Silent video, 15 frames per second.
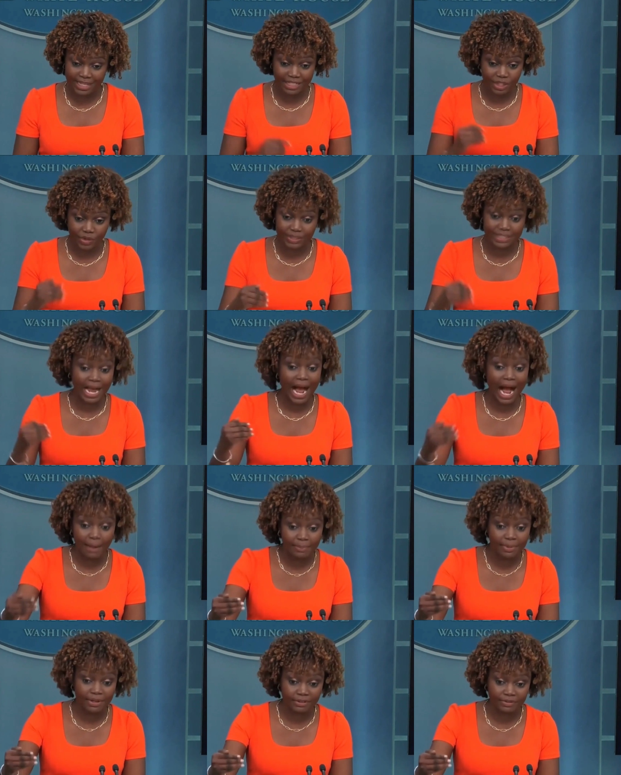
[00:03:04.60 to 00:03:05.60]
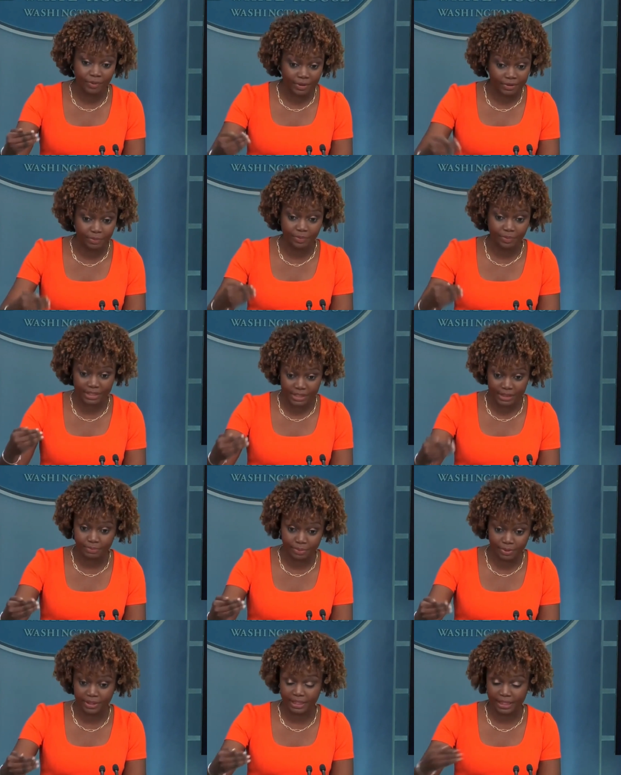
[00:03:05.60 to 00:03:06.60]
That's on top of what the
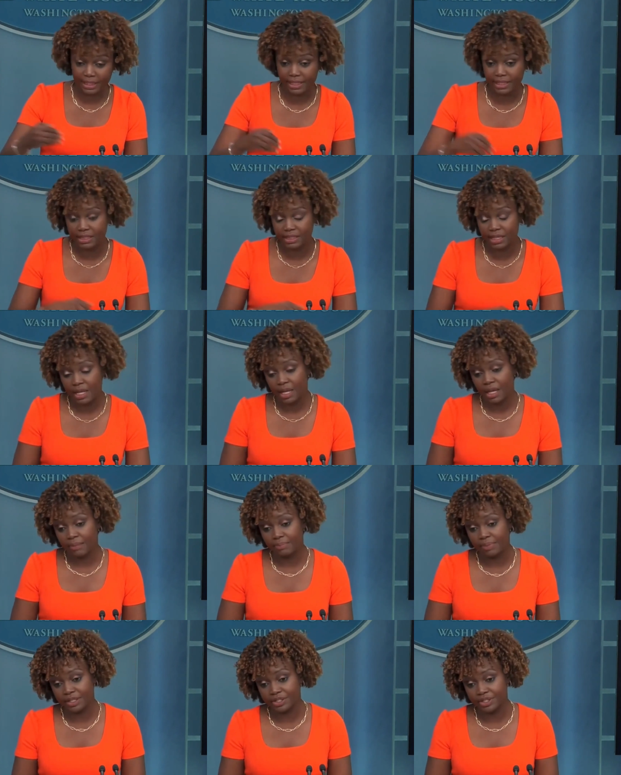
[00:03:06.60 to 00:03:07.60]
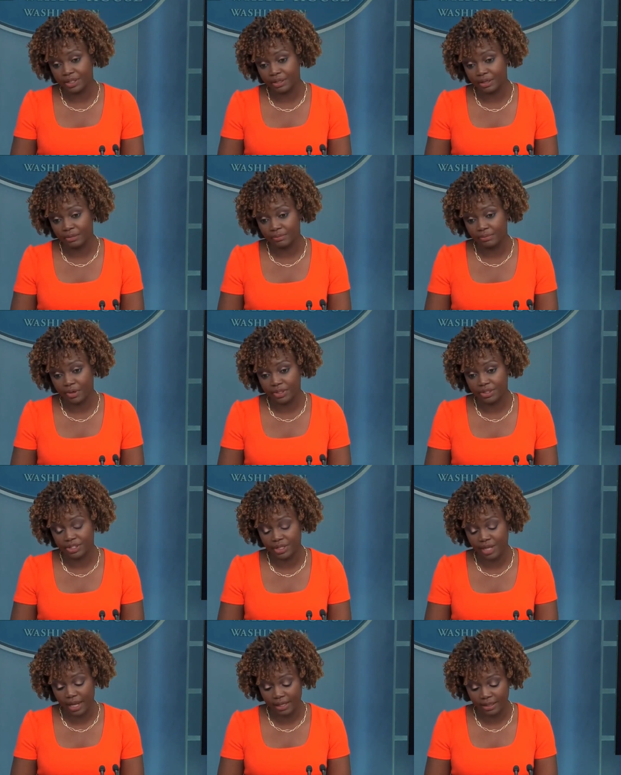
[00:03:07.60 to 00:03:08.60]
president put in his budget on
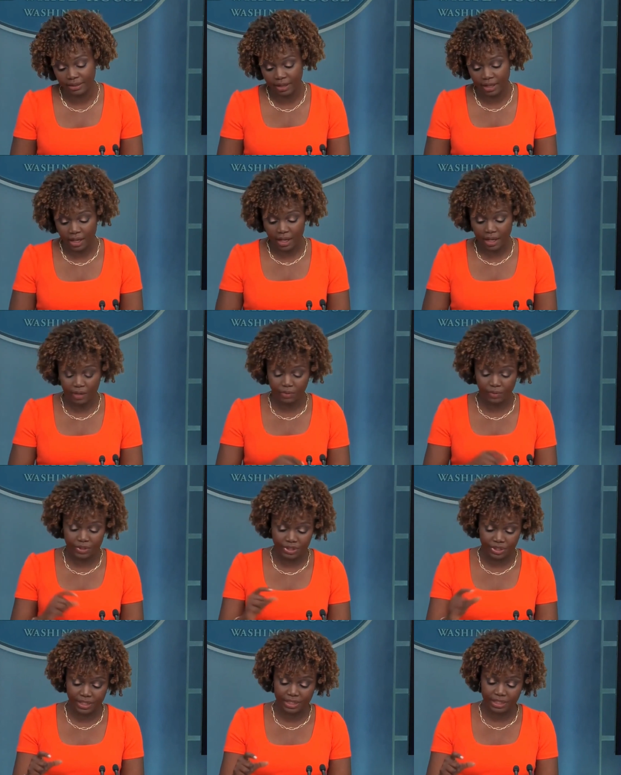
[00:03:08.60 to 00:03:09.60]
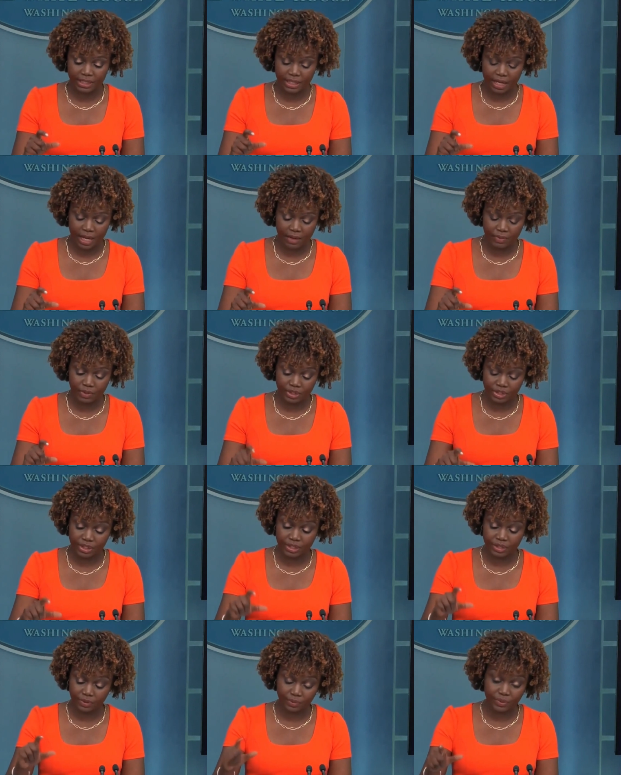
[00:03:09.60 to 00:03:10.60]
March 9th, uh, which, is, uh, which
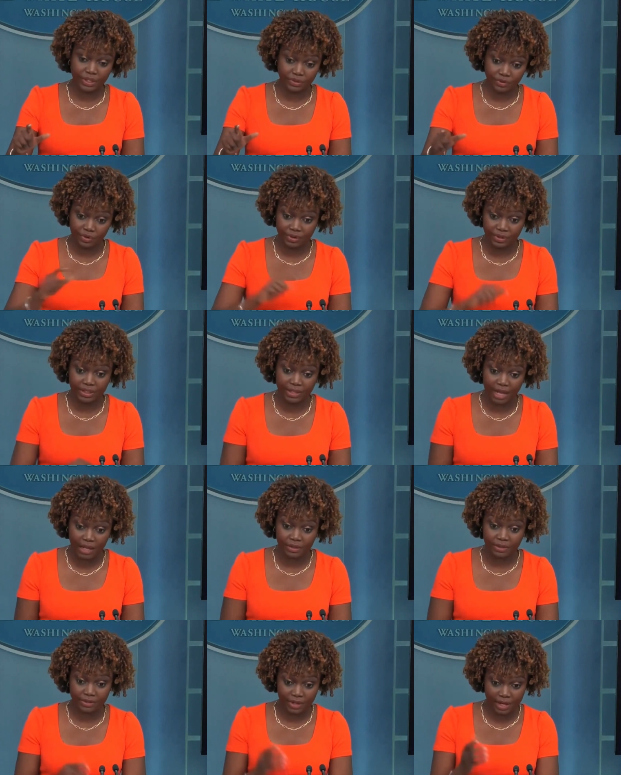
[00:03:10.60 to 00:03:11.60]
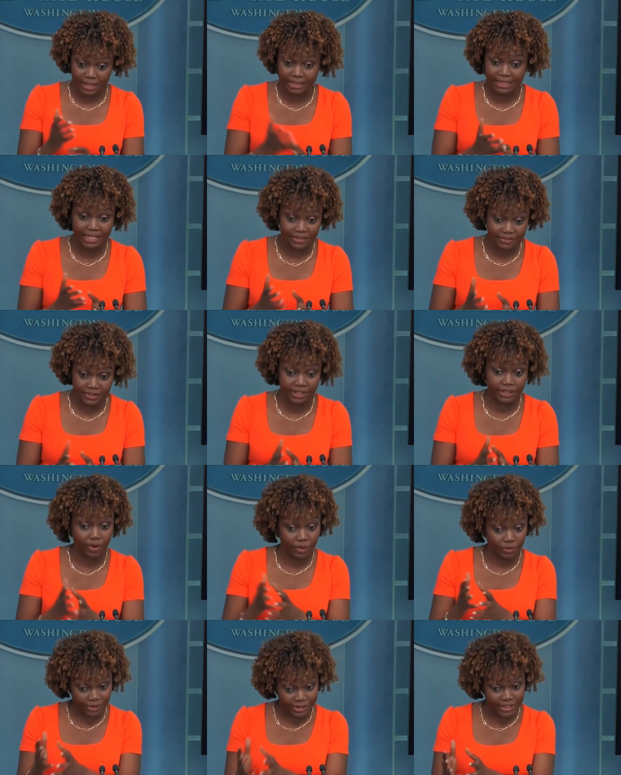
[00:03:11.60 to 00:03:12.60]
is a $3 trillion cut in deficit
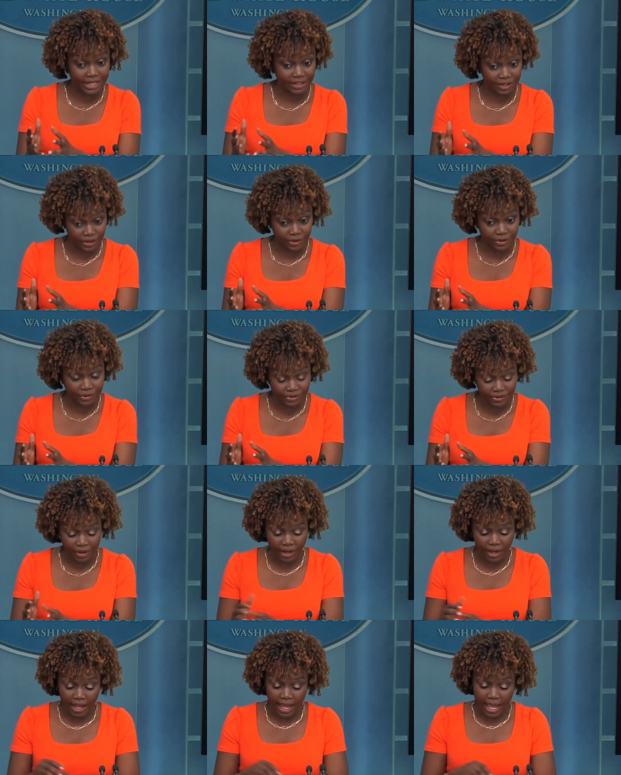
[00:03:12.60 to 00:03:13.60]
over 10 years.